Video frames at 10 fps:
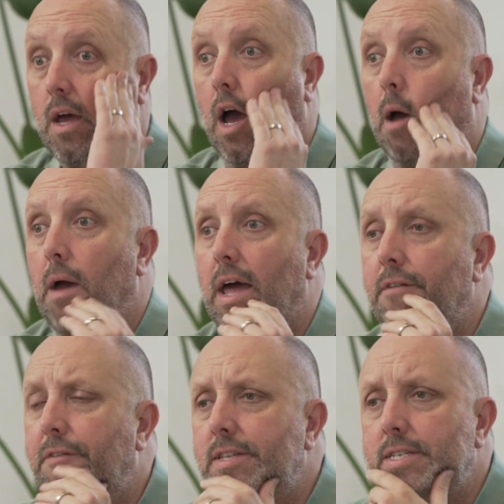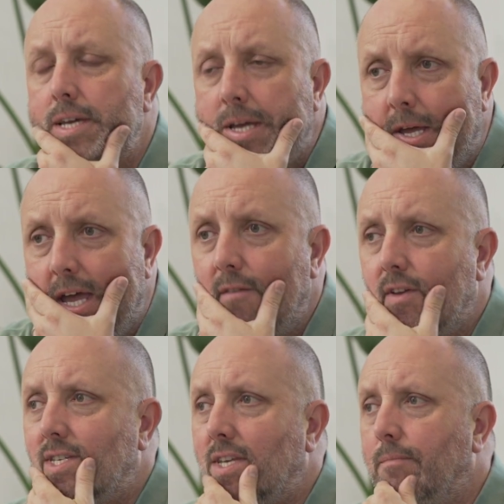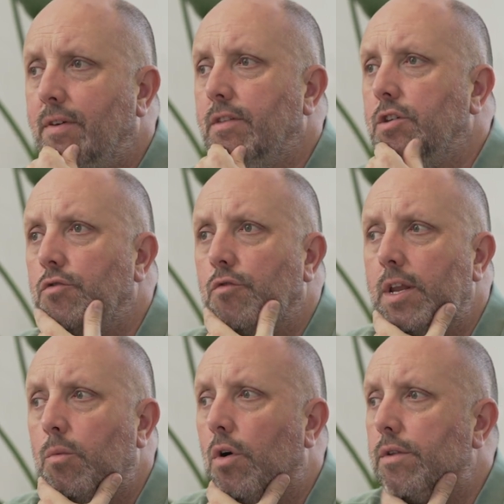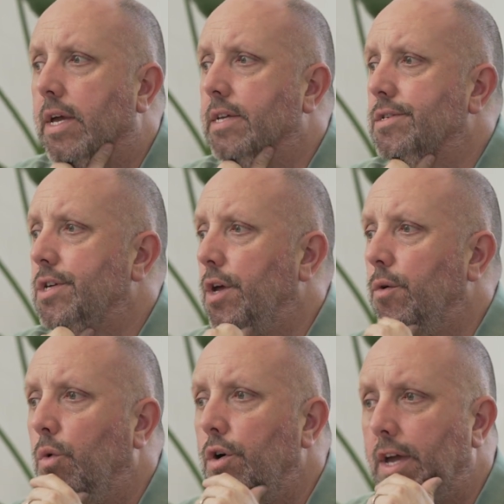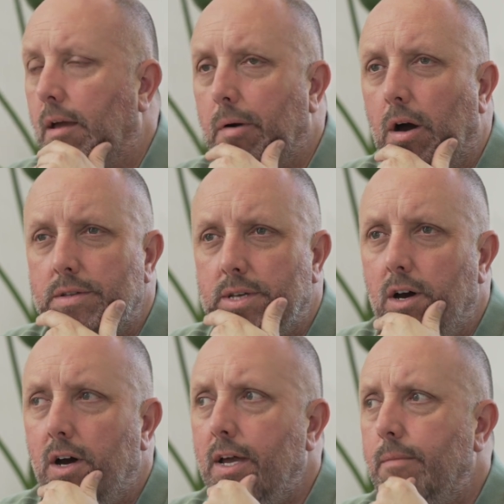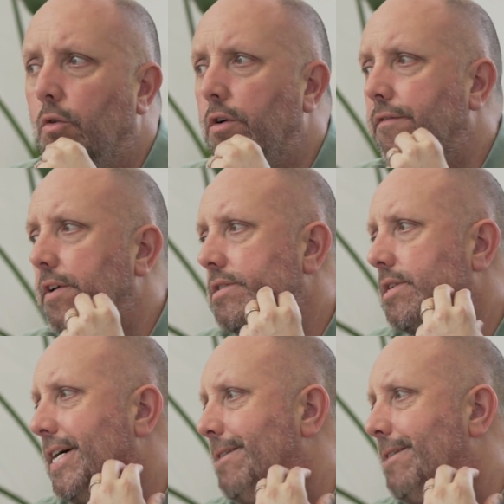And if it's something that you really want is working part time, or if it's